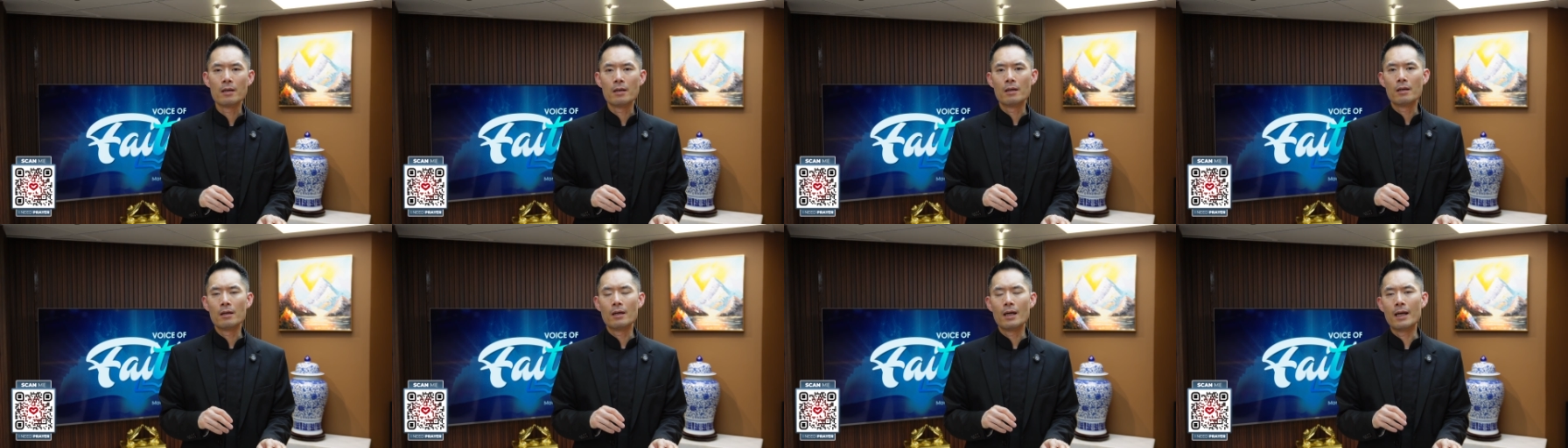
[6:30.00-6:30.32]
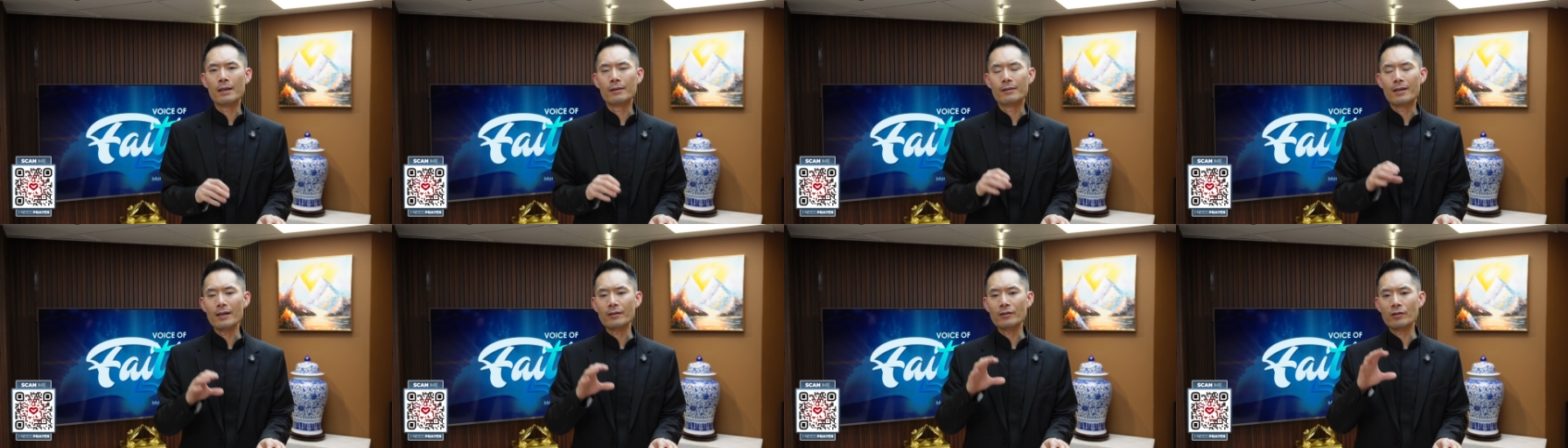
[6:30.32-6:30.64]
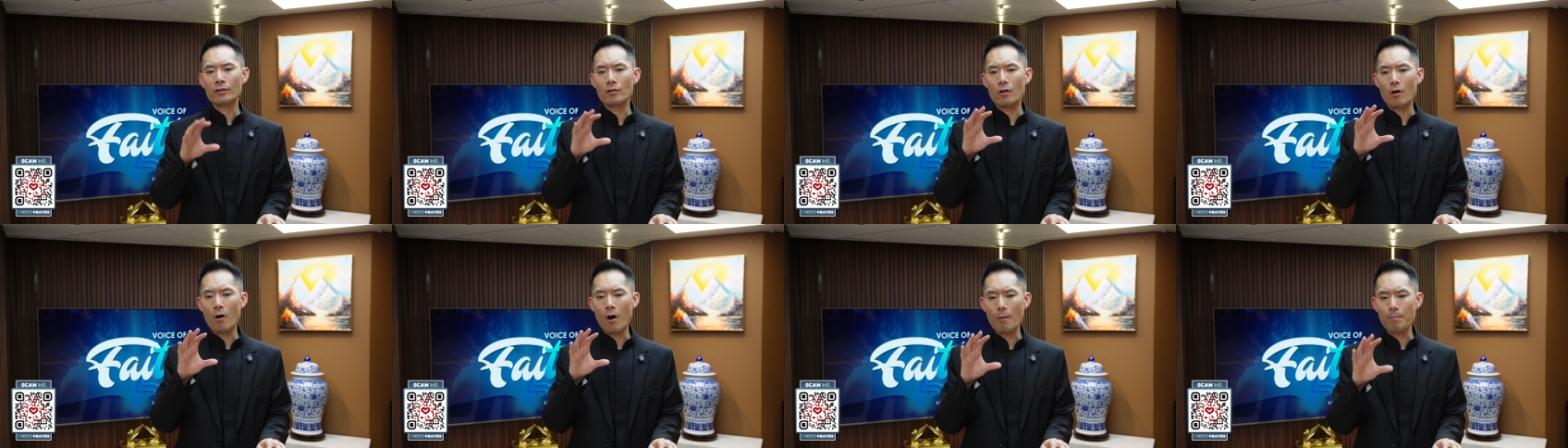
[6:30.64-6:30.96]
And that's an
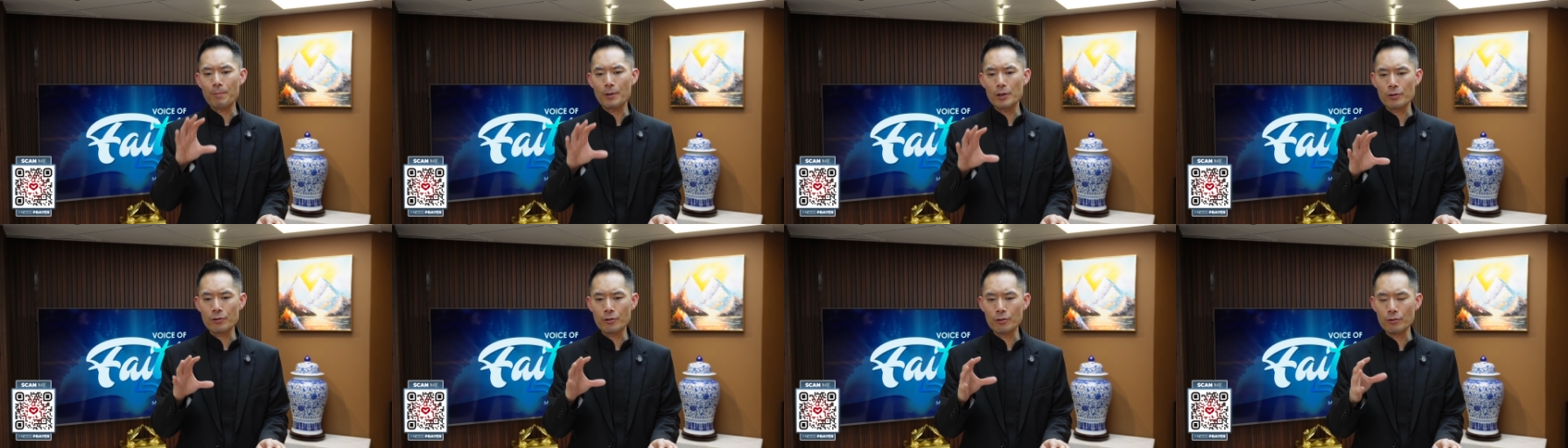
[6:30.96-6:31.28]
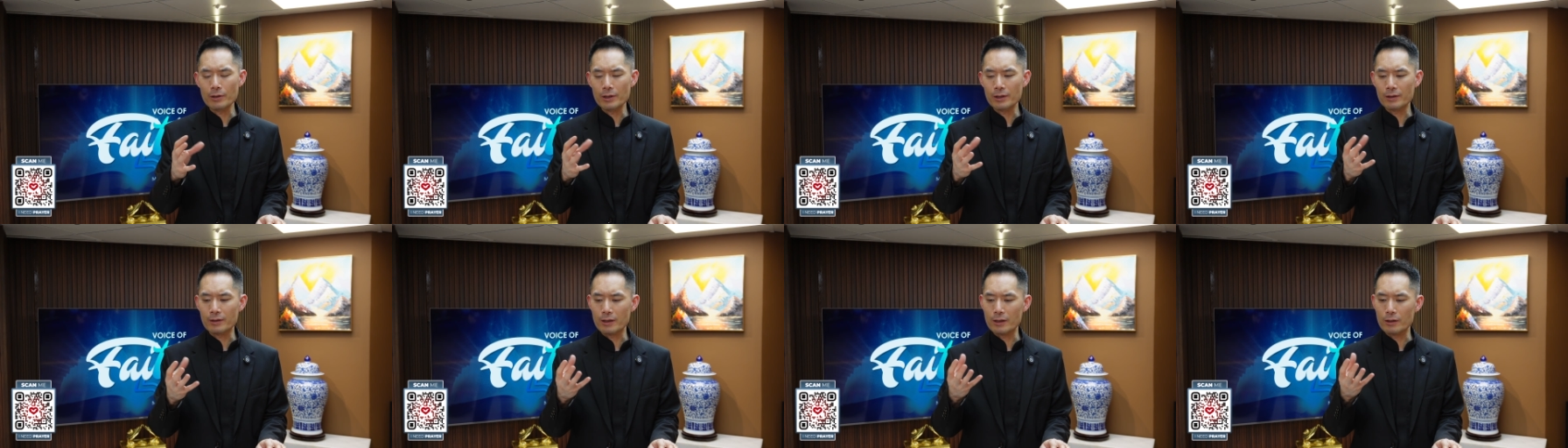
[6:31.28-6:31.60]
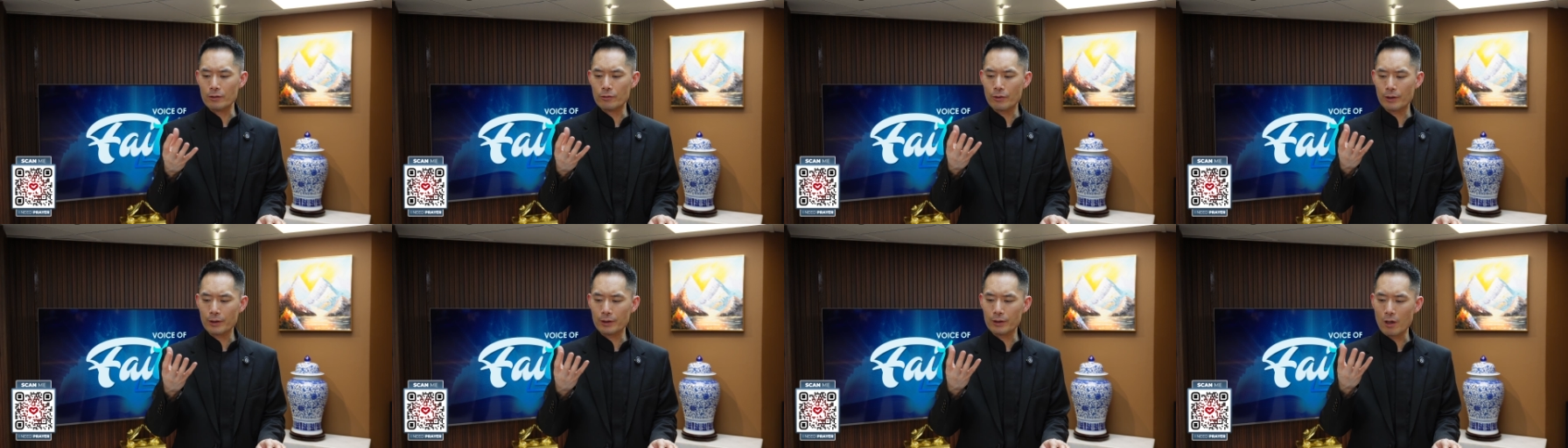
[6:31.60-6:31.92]
opportunity
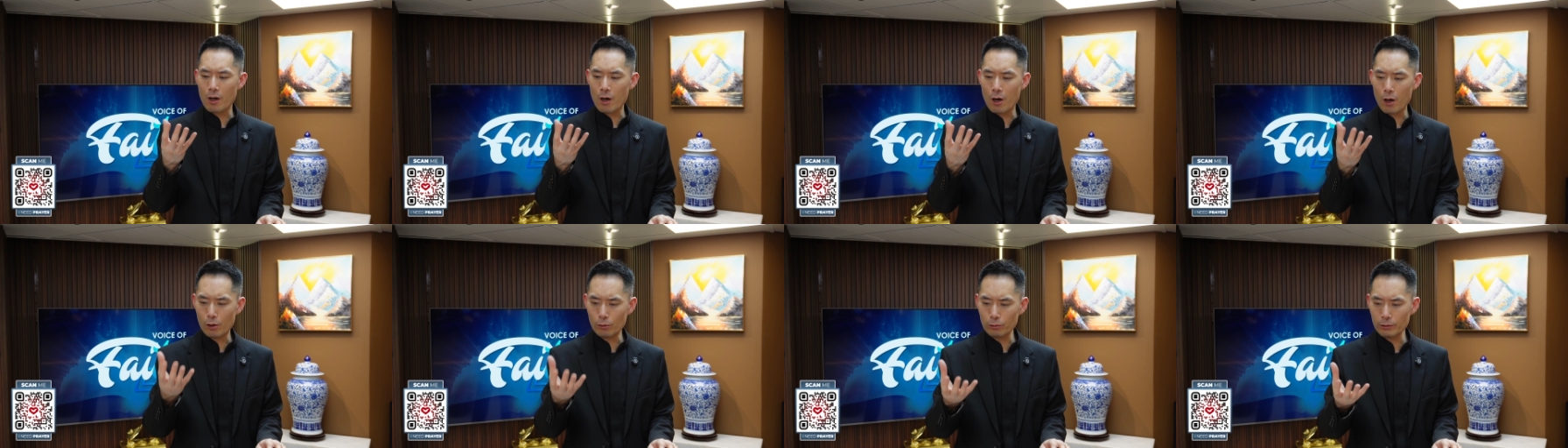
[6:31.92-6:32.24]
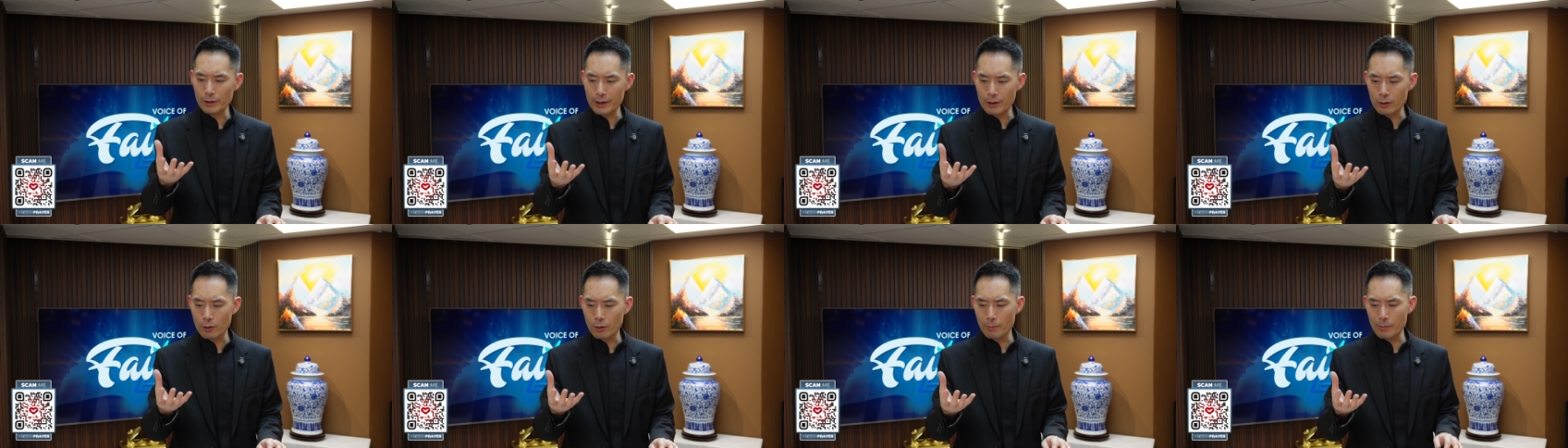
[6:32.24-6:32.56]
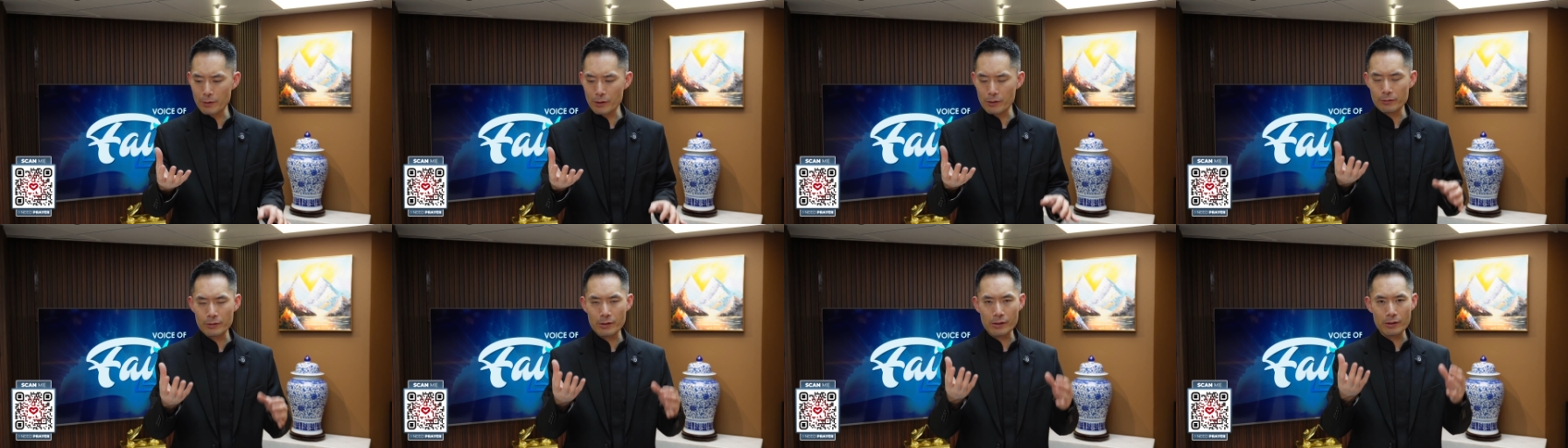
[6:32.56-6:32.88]
during the Holy
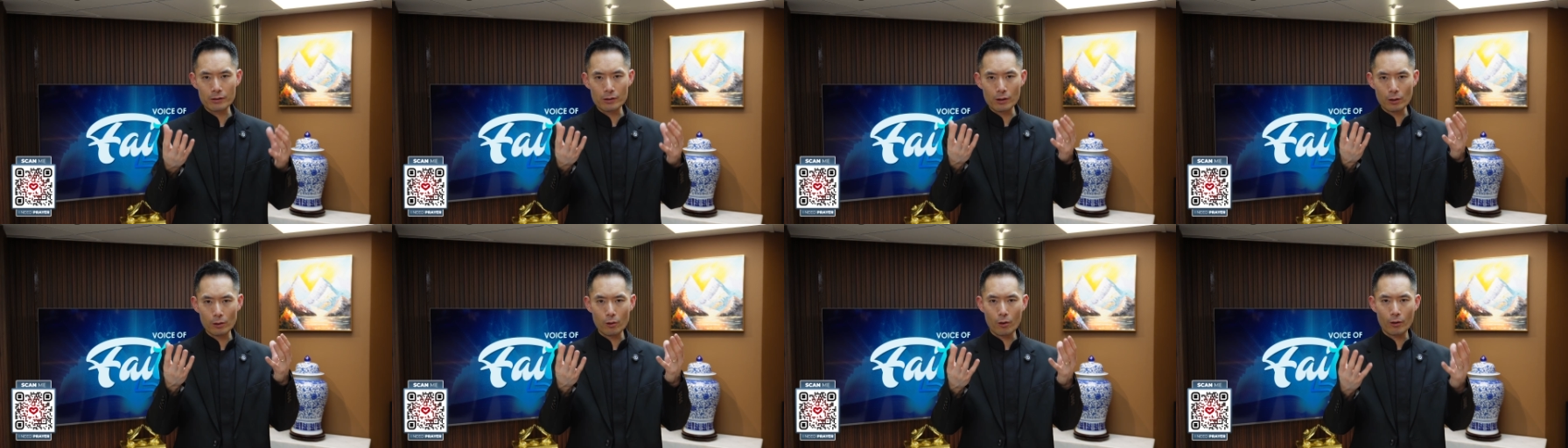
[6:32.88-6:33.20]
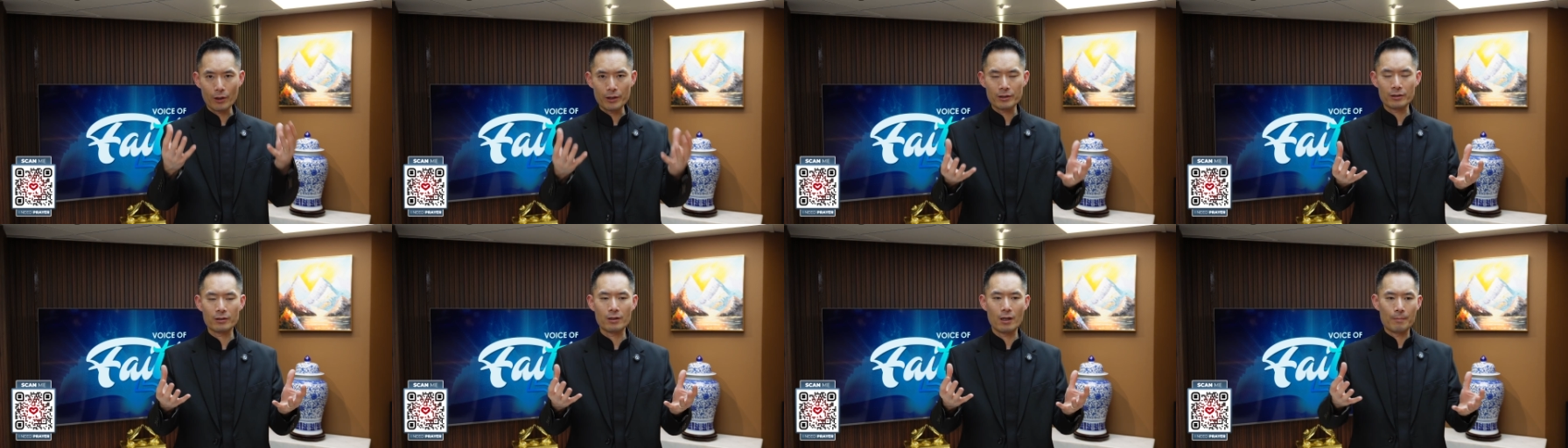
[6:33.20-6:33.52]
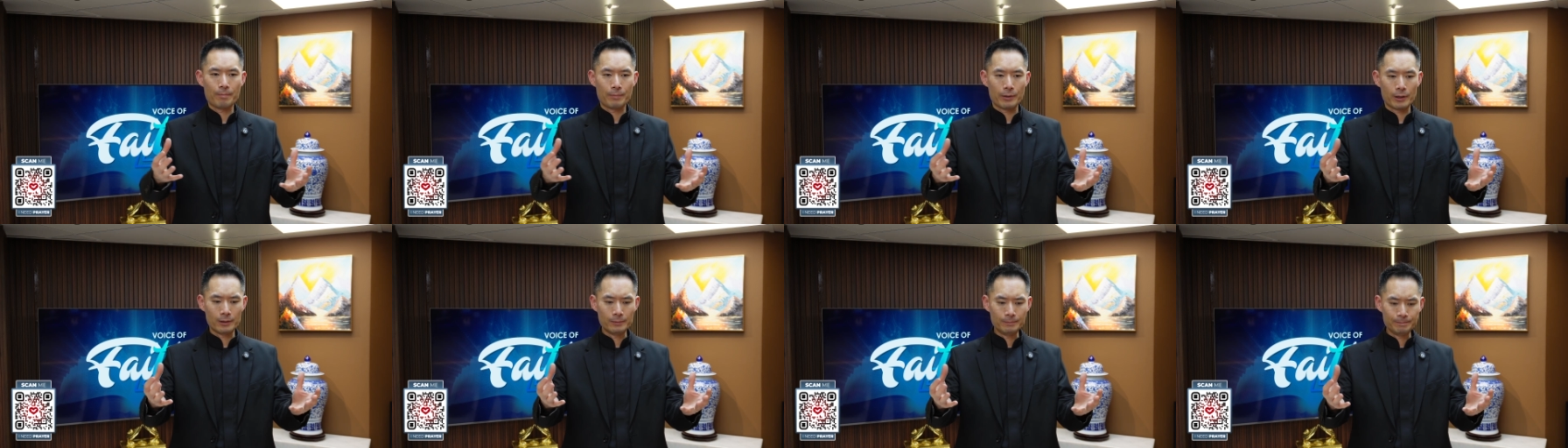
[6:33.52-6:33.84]
Communion, the Lord's
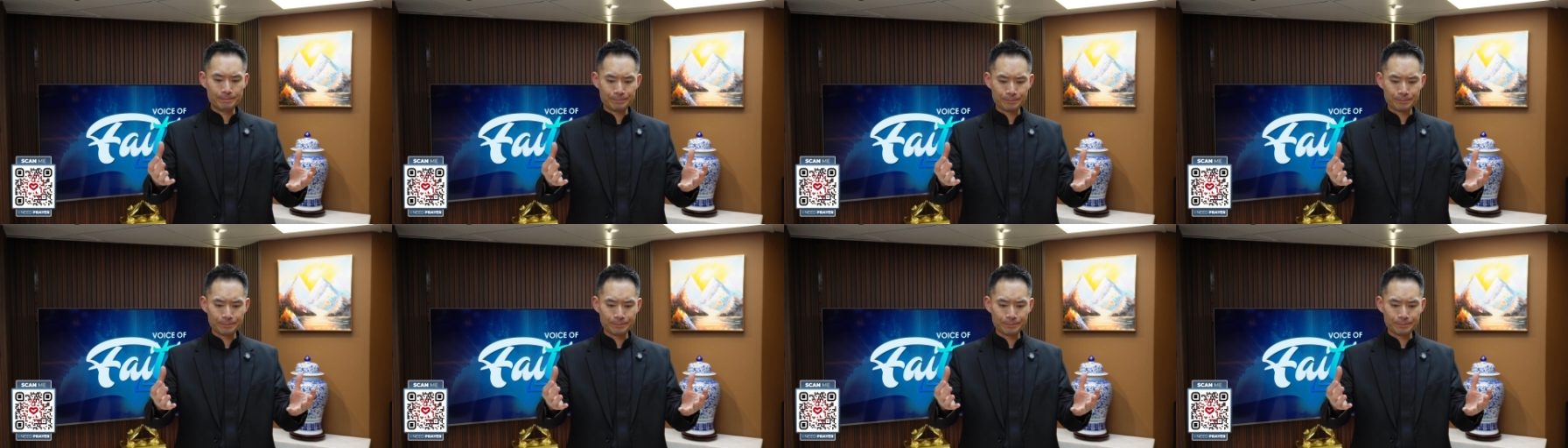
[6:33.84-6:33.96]
Supper,